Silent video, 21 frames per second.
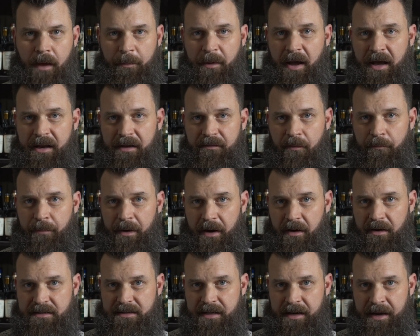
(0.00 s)
I'm kind of
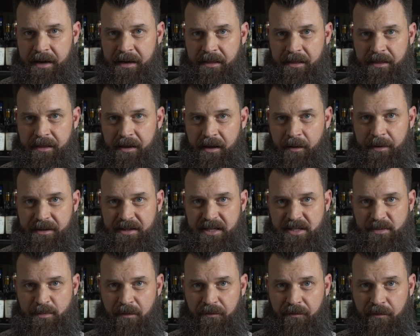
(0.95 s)
embarrassed that I didn't think about
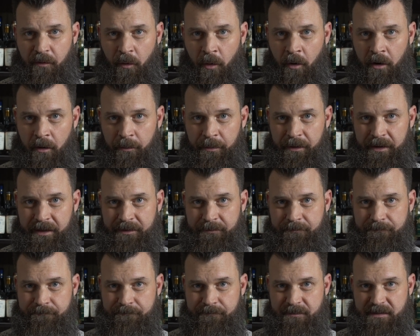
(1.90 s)
this before, but
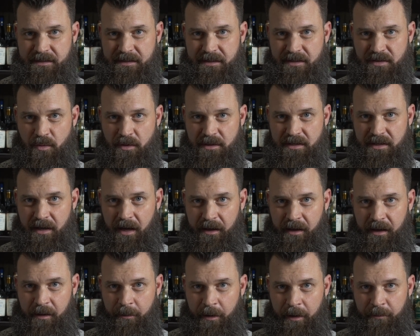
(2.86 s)
since we're
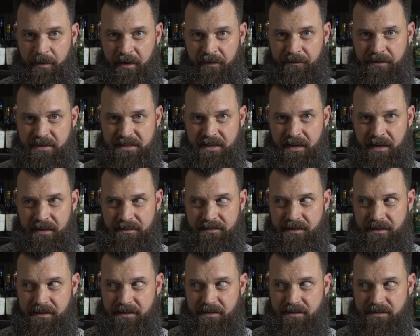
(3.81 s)
talking about breakfast
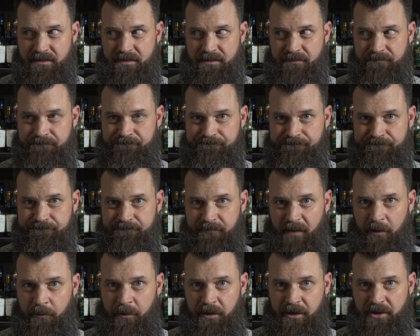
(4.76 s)
cocktails,
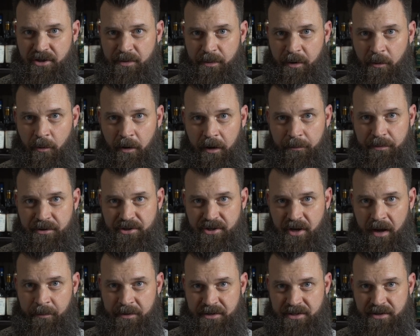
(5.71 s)
I really should be wearing
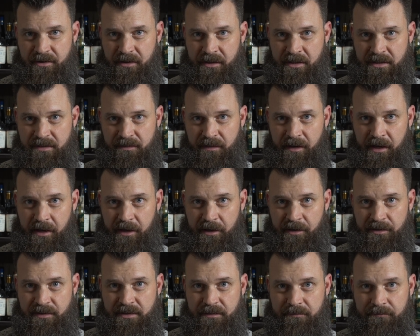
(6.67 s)
pajamas during these
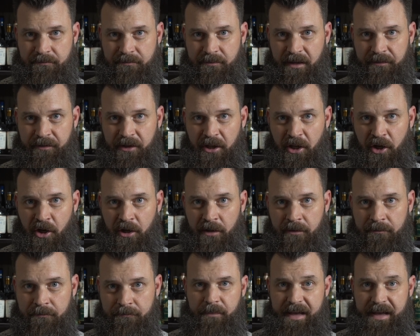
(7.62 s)
videos. Live and learn.